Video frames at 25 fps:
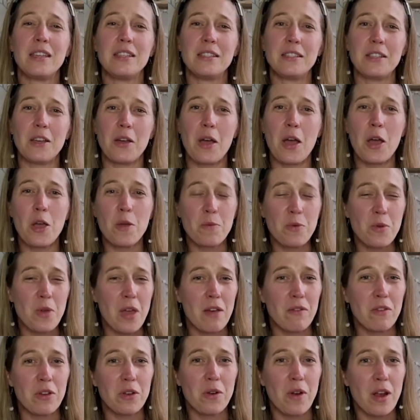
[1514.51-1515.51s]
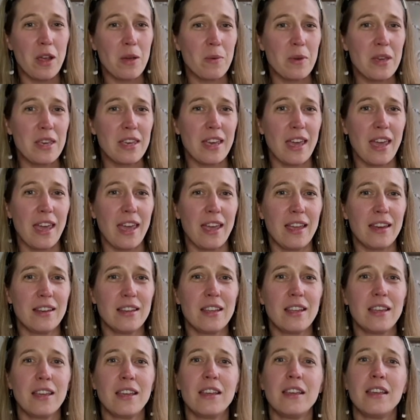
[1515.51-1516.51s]
So I hope you have a great week ahead.
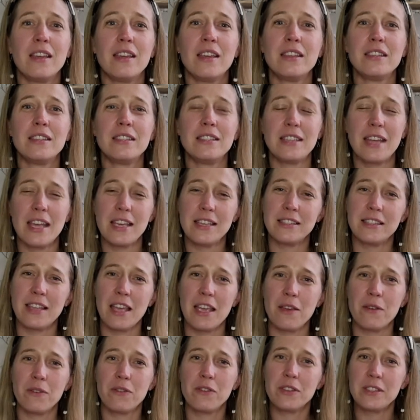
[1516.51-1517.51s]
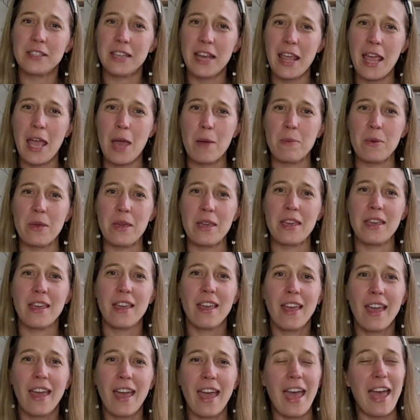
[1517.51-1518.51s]
Stay safe, stay happy,
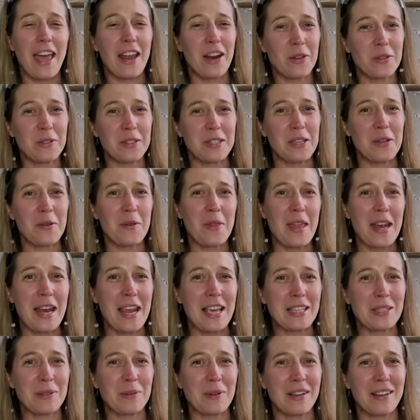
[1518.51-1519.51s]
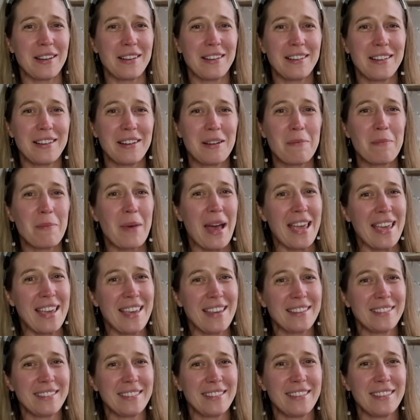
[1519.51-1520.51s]
and I'll see you in the next one.
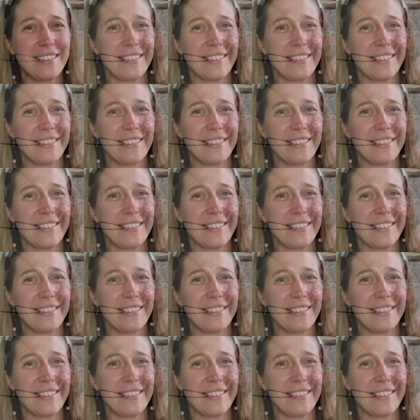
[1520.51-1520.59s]
Bye!